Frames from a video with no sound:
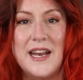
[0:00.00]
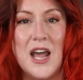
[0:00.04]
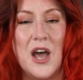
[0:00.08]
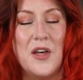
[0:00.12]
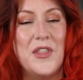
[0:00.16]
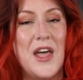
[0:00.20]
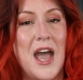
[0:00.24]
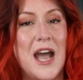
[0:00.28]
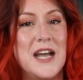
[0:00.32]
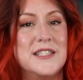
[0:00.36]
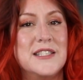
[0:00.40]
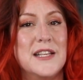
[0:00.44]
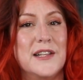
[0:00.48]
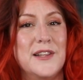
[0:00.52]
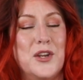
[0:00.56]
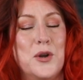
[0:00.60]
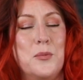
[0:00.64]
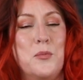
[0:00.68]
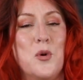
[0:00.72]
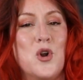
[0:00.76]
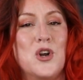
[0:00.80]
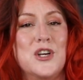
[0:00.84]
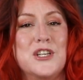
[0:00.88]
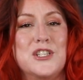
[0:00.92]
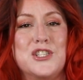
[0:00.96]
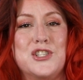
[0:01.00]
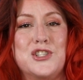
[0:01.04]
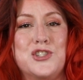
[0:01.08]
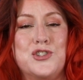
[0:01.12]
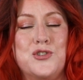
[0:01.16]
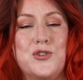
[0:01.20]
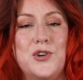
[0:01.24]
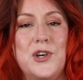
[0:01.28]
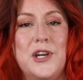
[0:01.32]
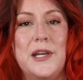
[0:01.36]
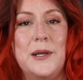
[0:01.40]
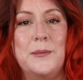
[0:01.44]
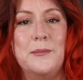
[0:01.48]
Now that's a little more
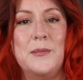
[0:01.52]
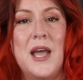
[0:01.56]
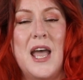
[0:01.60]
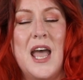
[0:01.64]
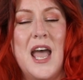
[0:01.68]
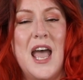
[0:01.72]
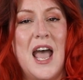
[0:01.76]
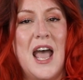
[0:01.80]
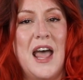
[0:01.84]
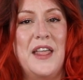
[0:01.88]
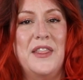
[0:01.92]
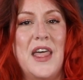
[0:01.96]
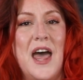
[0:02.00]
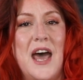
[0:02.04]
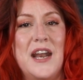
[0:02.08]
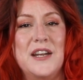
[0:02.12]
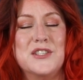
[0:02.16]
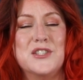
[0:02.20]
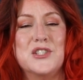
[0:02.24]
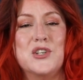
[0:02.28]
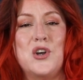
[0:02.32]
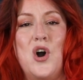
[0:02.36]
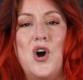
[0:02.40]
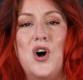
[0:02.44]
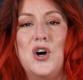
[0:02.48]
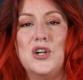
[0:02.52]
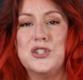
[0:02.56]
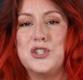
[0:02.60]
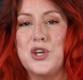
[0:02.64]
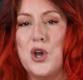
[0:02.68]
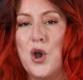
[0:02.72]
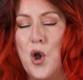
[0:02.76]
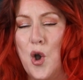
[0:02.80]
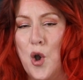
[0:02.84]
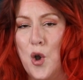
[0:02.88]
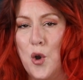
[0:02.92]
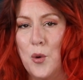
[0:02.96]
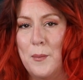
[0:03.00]
extreme, and that is
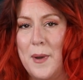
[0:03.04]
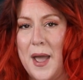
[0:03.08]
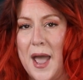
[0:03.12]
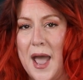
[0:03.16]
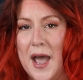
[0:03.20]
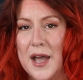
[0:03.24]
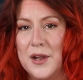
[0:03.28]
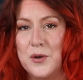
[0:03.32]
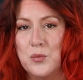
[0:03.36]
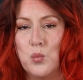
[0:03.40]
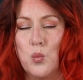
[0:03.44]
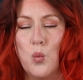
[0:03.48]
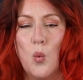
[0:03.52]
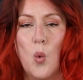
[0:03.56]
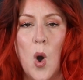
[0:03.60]
called OMAD,